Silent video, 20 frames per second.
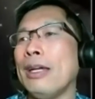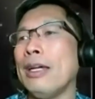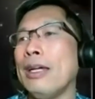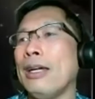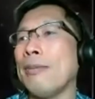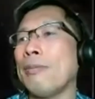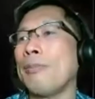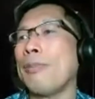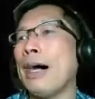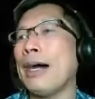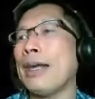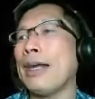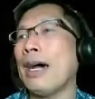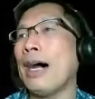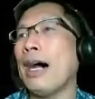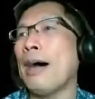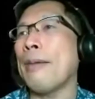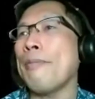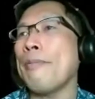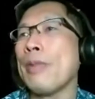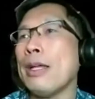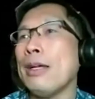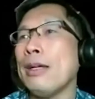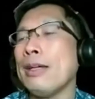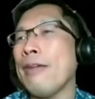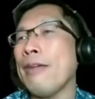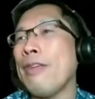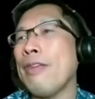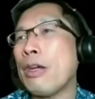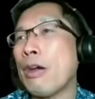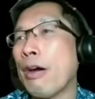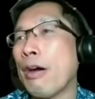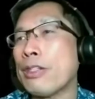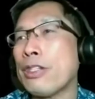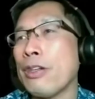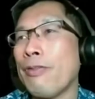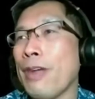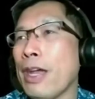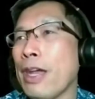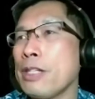But um, if you go onto
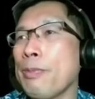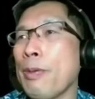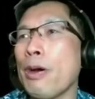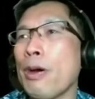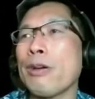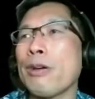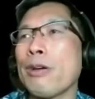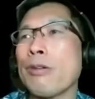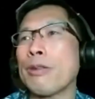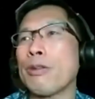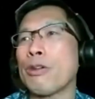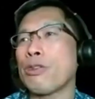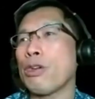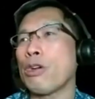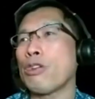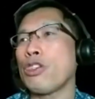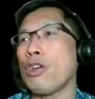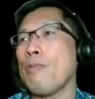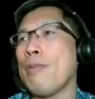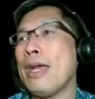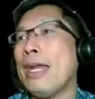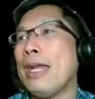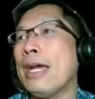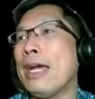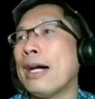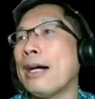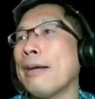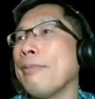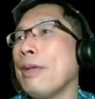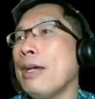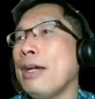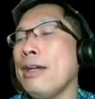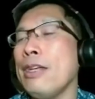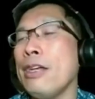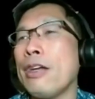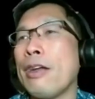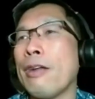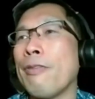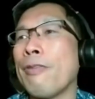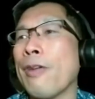Facebook or other social media, you
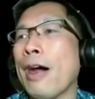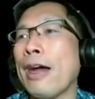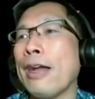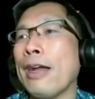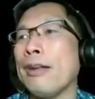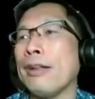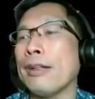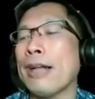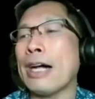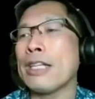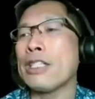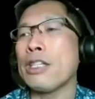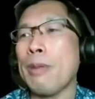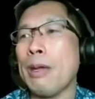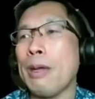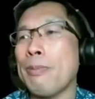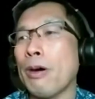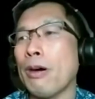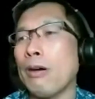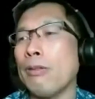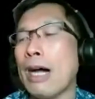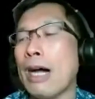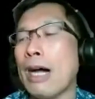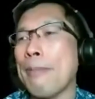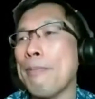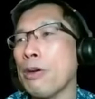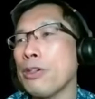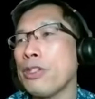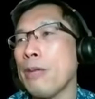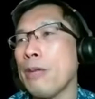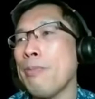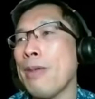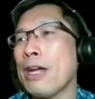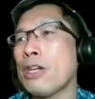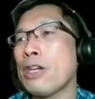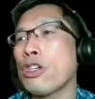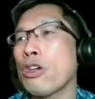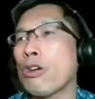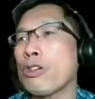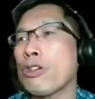can find lots of people uh, posting
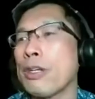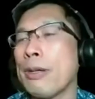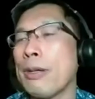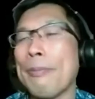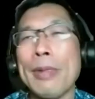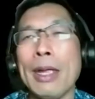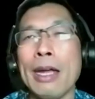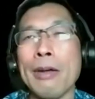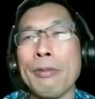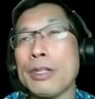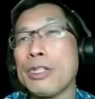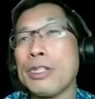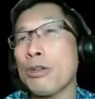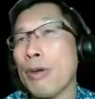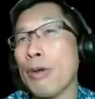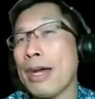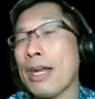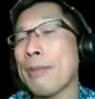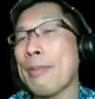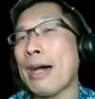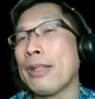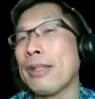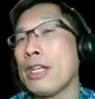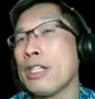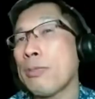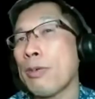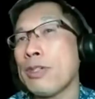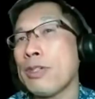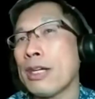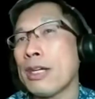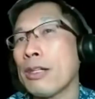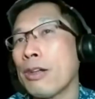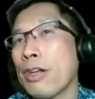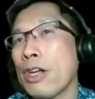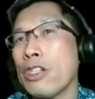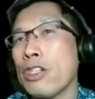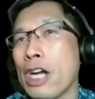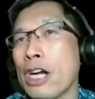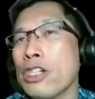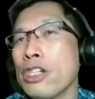pictures. And what's great about this particular
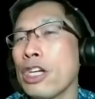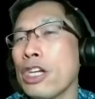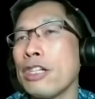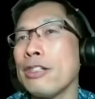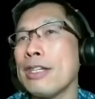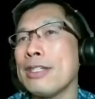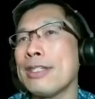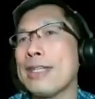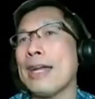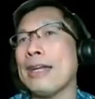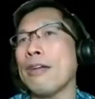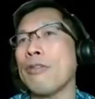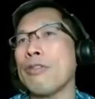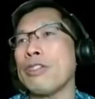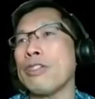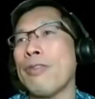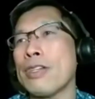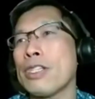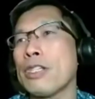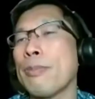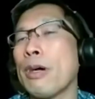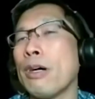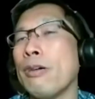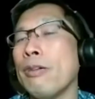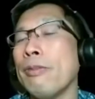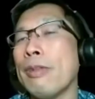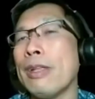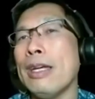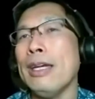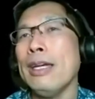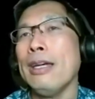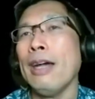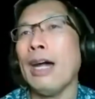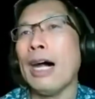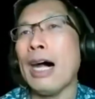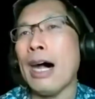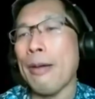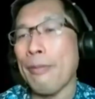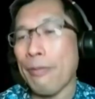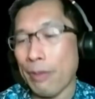conjunction is that it was visible
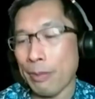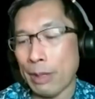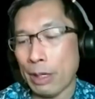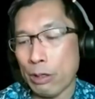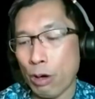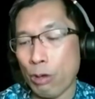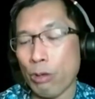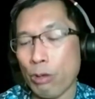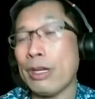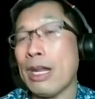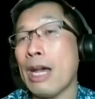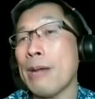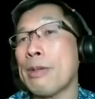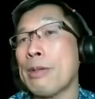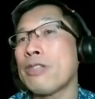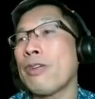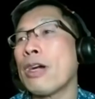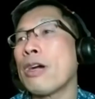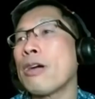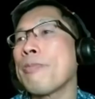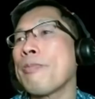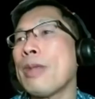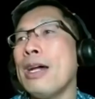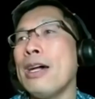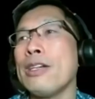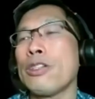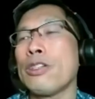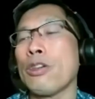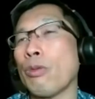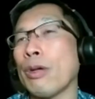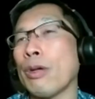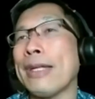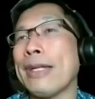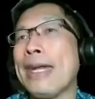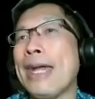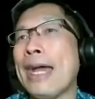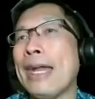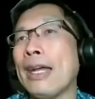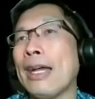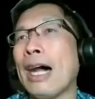uh, from the Northern Hemisphere. So
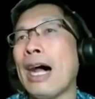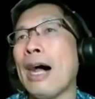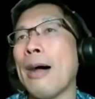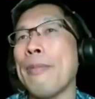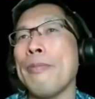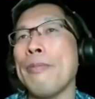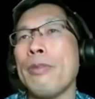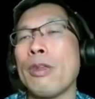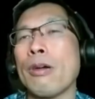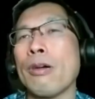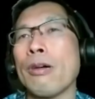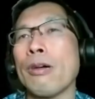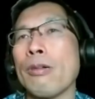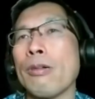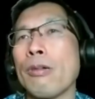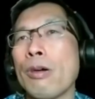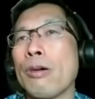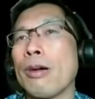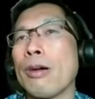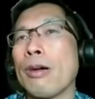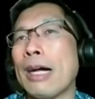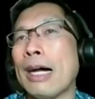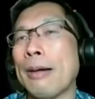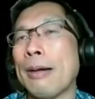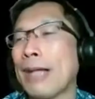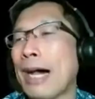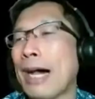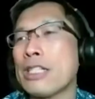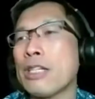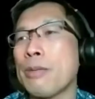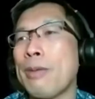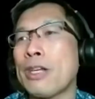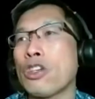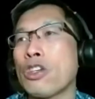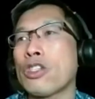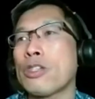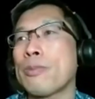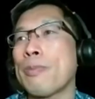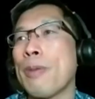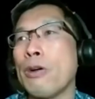really, uh, there were uh, lots of
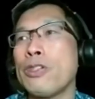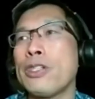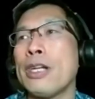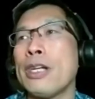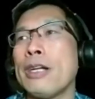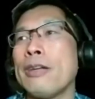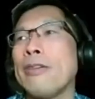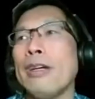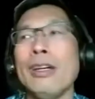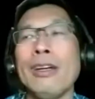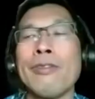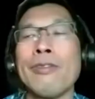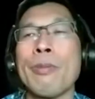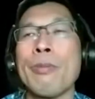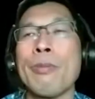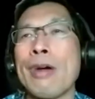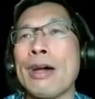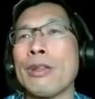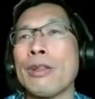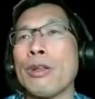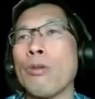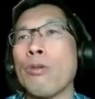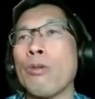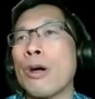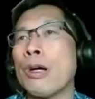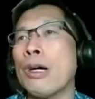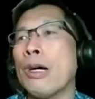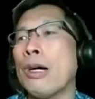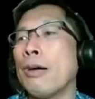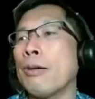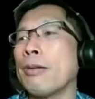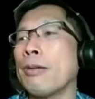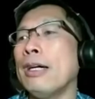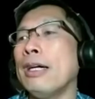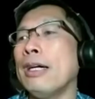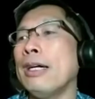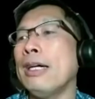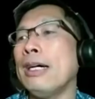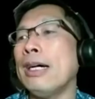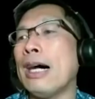pictures posted from around the world.
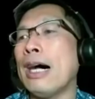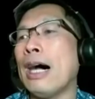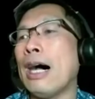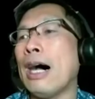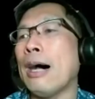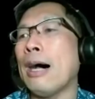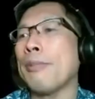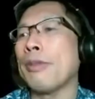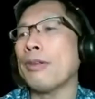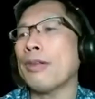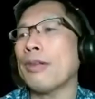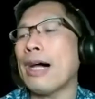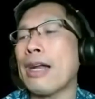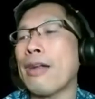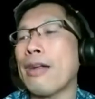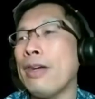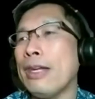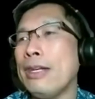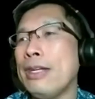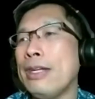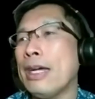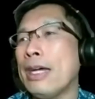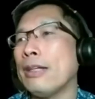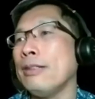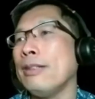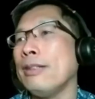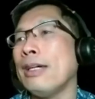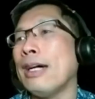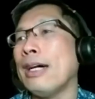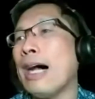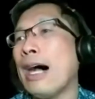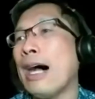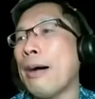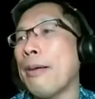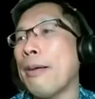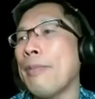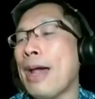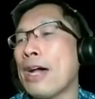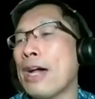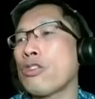Um, a lot of Indian
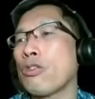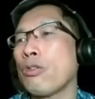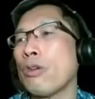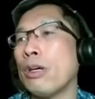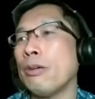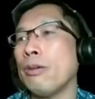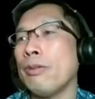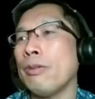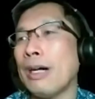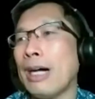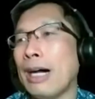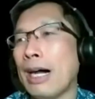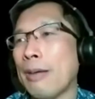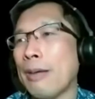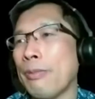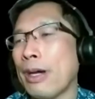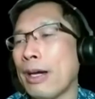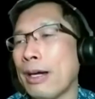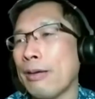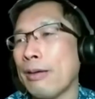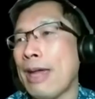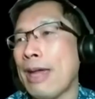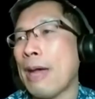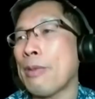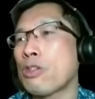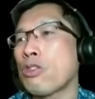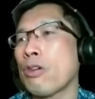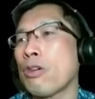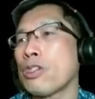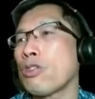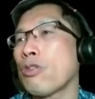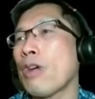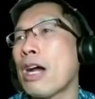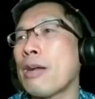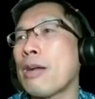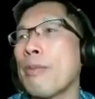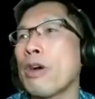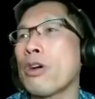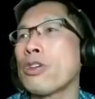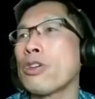astro uh, amateur
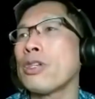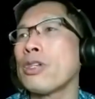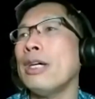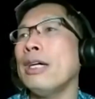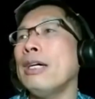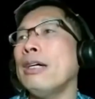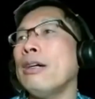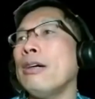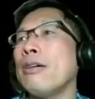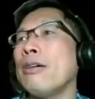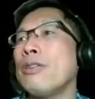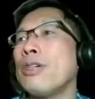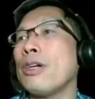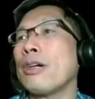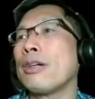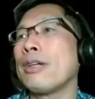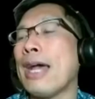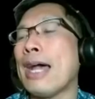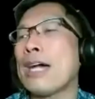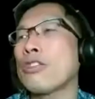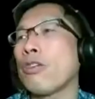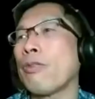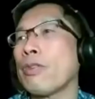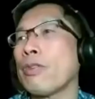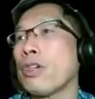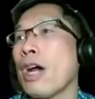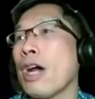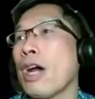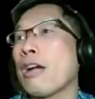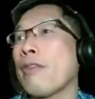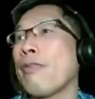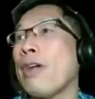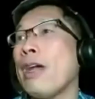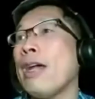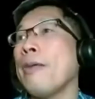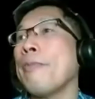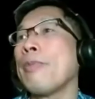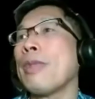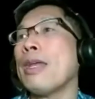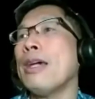astronomers who took astrophotography.